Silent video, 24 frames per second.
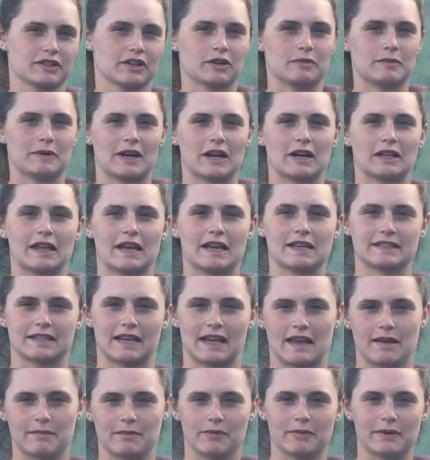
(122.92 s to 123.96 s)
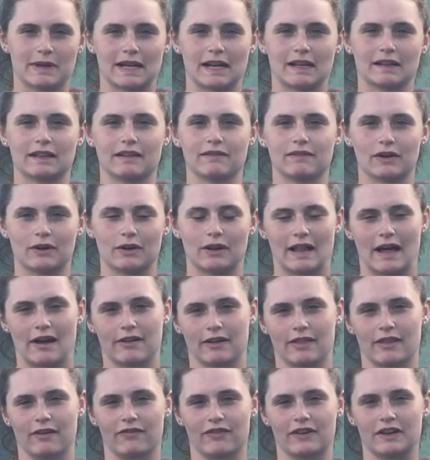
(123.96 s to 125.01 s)
could be our last game and we got to leave it all
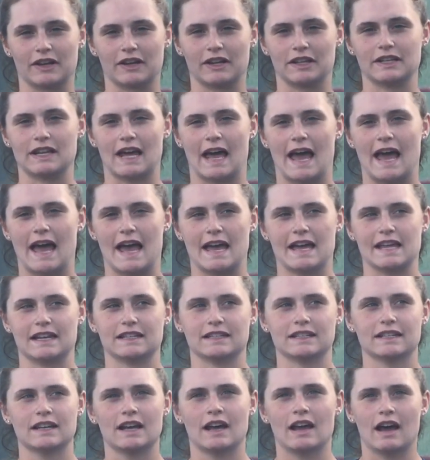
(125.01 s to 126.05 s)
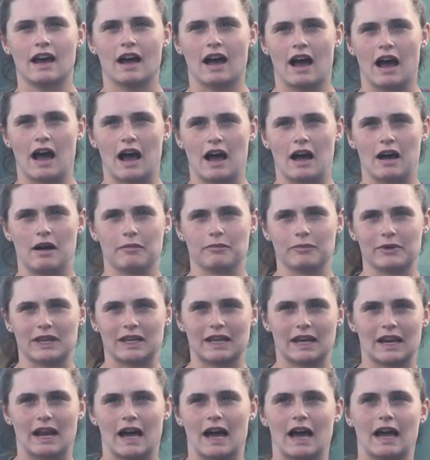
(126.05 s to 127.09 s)
out on the field, and we
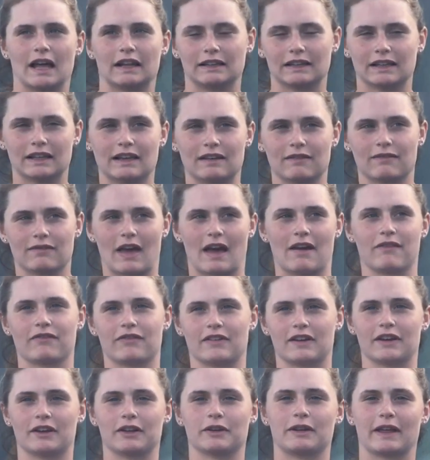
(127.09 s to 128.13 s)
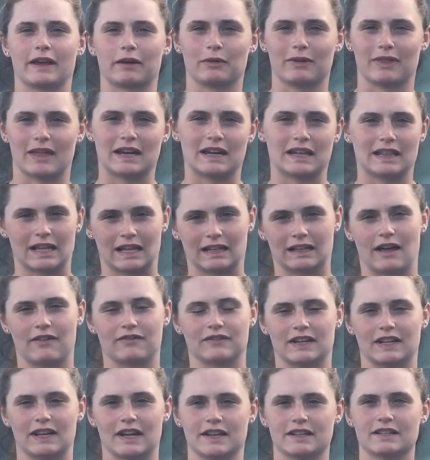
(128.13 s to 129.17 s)
cannot leave that field with anything
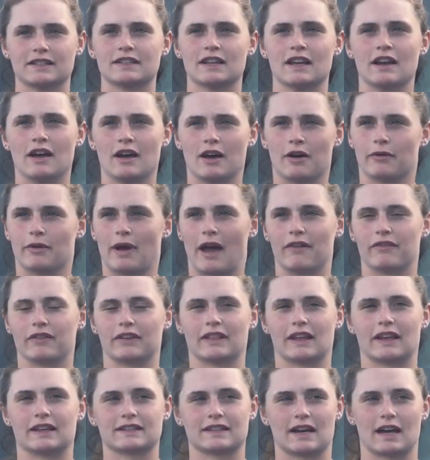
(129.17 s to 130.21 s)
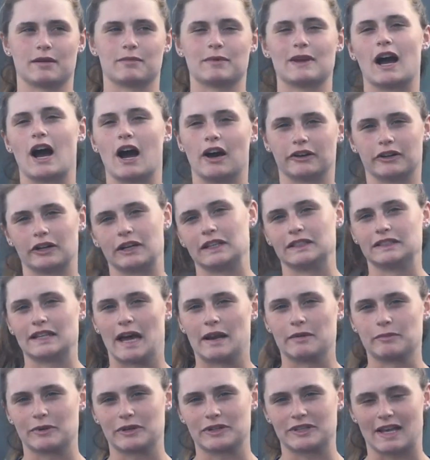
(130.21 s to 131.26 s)
left in us. Everything's got to be
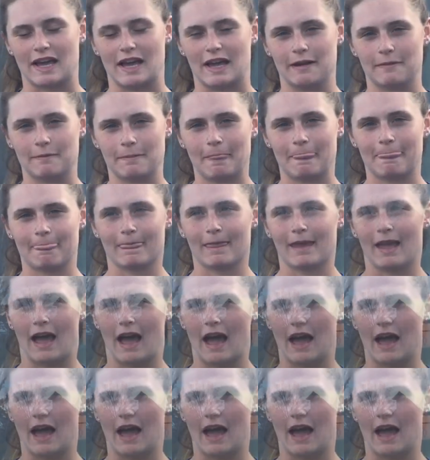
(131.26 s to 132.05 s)
110%,